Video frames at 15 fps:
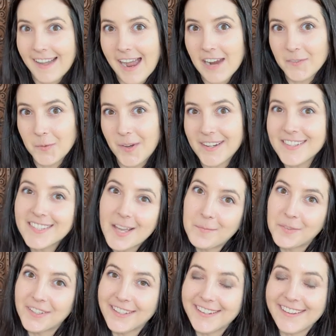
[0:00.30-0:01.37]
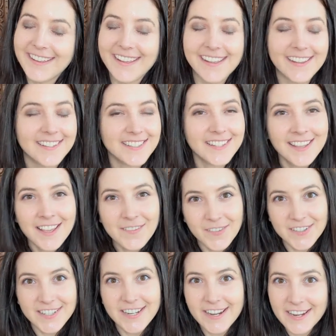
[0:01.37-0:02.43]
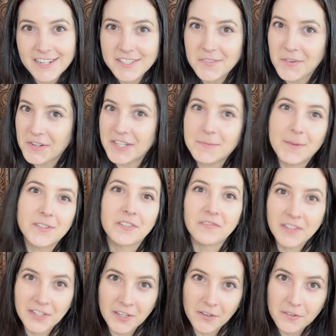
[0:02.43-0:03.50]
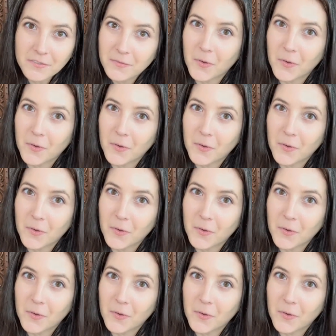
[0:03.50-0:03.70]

Hi everyone, it's Emily, and for today's very special video